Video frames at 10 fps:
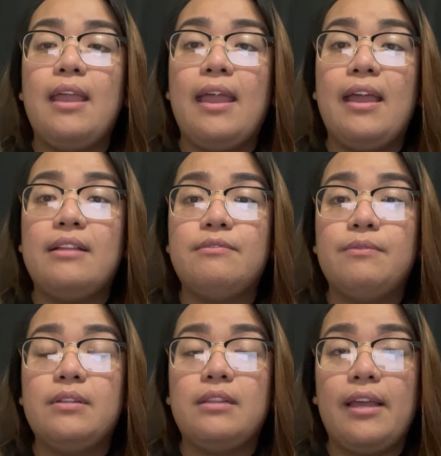and
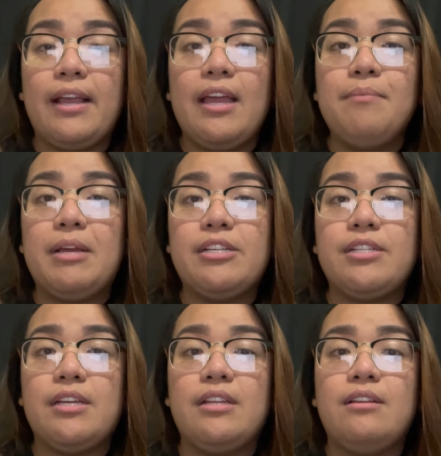like I had
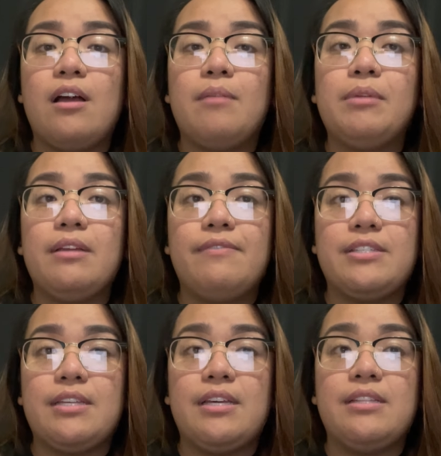mentioned, non
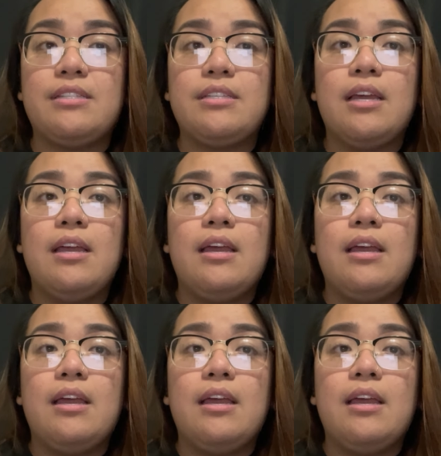maleficence,